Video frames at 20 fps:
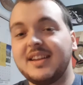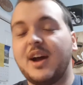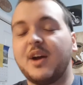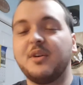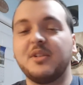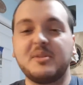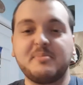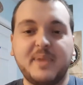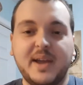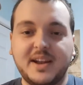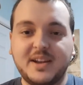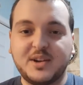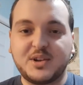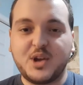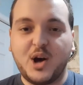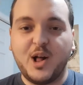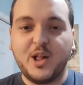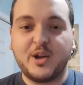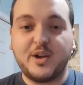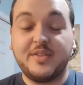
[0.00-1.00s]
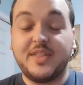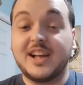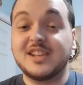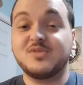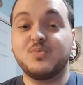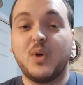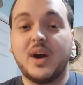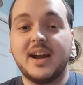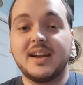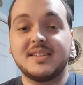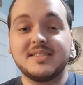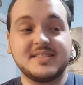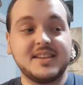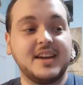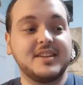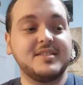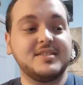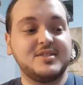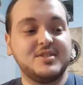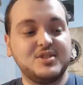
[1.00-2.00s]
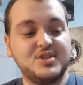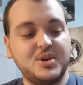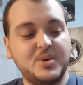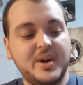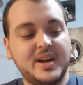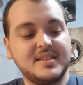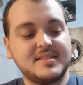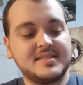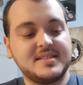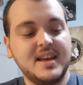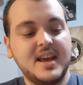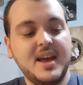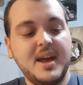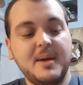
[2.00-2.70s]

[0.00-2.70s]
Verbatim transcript: I only paid a dollar, and that's why I decided to do it.